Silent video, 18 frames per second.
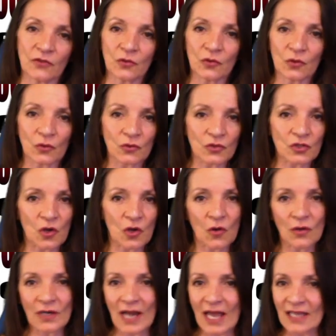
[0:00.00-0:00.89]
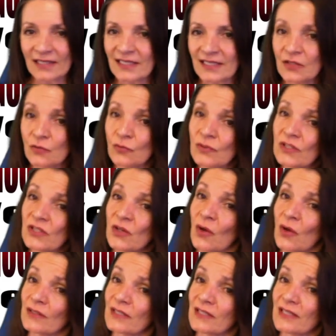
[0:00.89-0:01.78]
those long-lasting
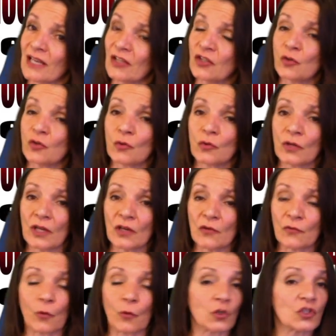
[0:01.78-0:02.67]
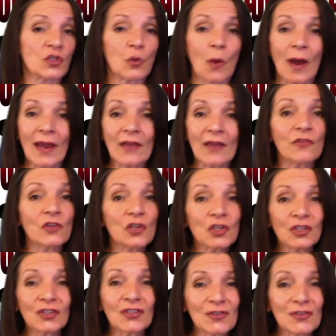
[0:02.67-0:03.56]
results that you're looking for. So I have
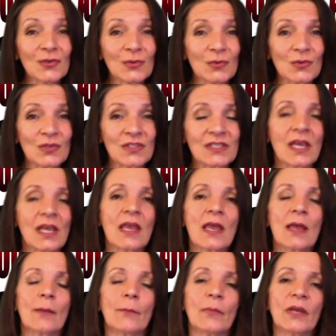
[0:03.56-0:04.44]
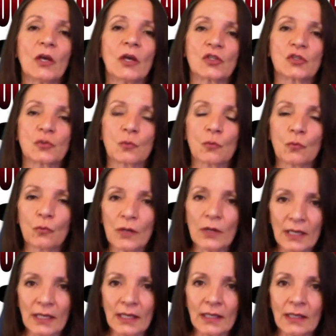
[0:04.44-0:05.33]
good news, because
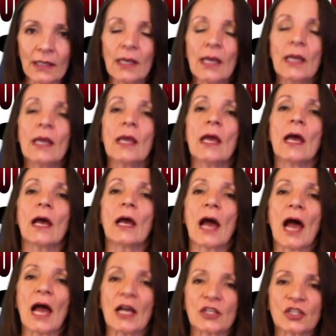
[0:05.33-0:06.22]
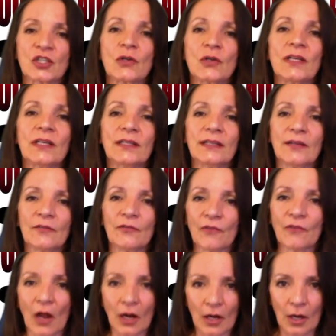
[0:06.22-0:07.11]
we actually
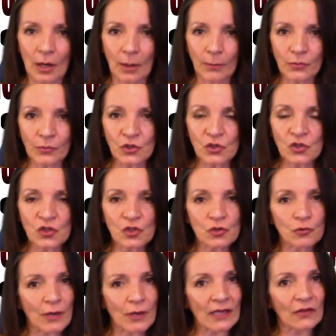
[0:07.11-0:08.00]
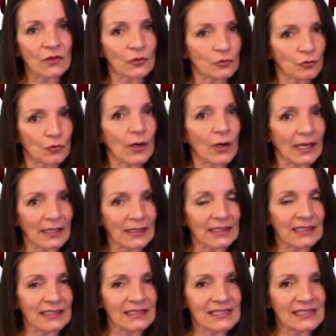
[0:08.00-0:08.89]
developed strength
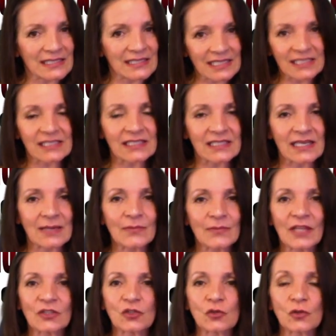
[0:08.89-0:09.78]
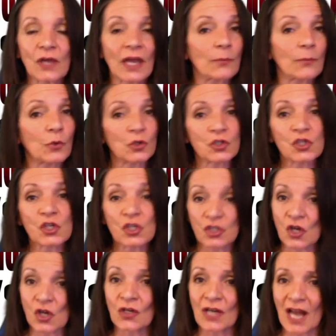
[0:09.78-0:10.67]
training system that you can
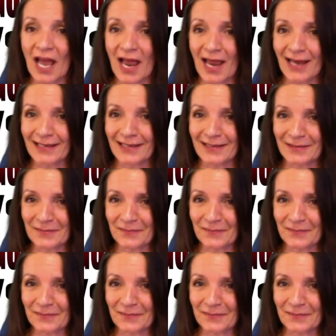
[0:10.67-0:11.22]
purchase online.